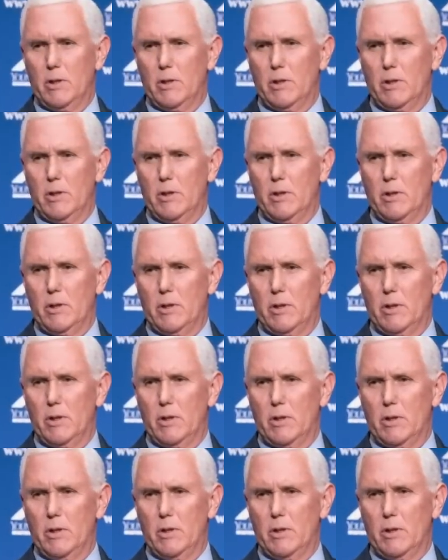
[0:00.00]

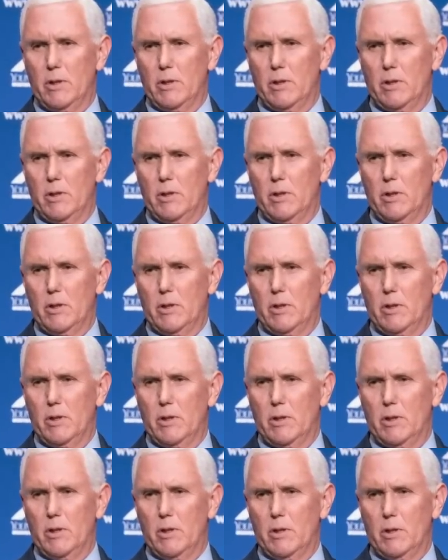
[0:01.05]

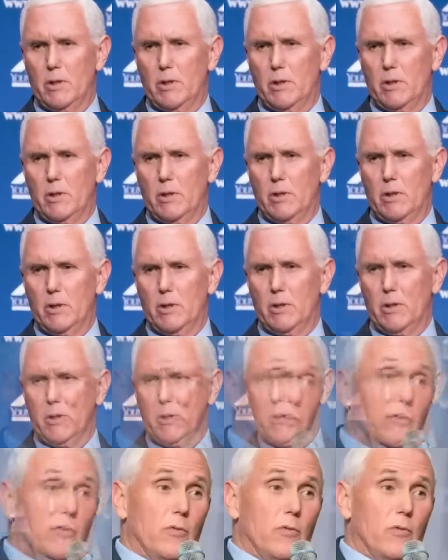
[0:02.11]

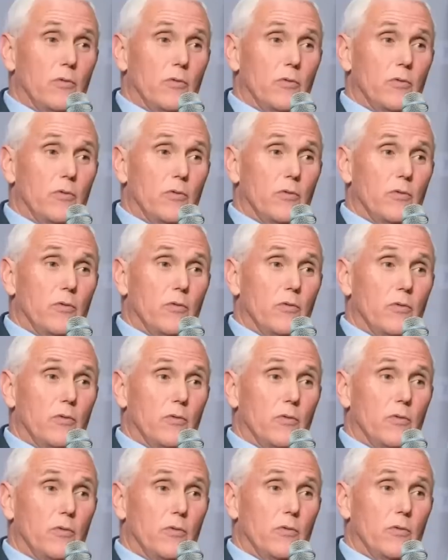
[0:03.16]

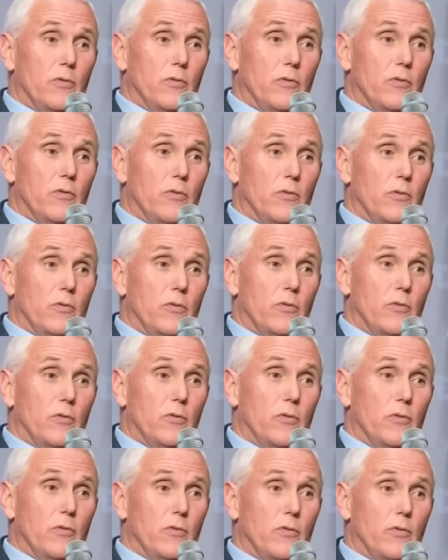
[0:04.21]

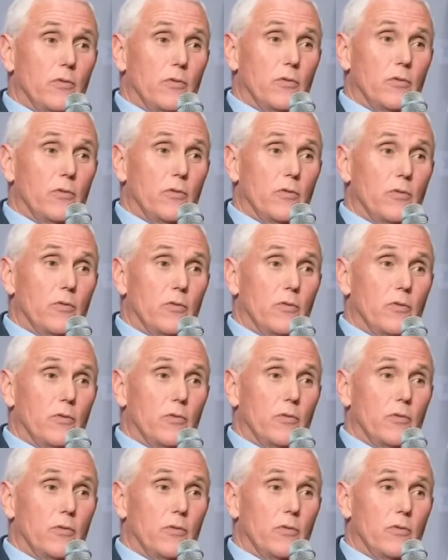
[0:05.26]

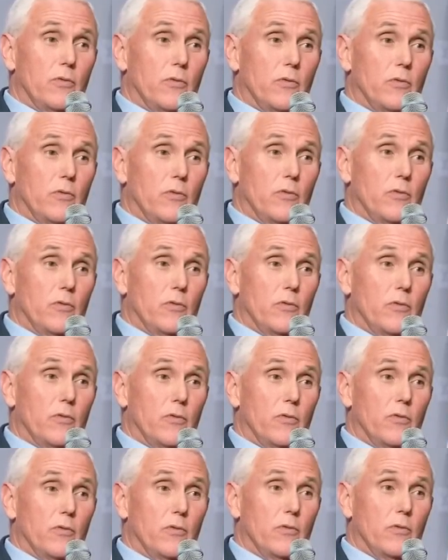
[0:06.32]

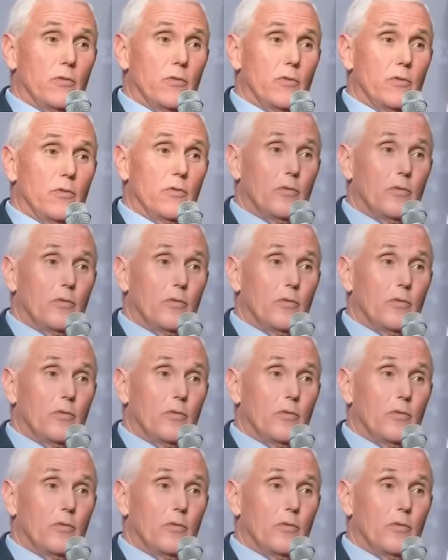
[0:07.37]
(not speaking)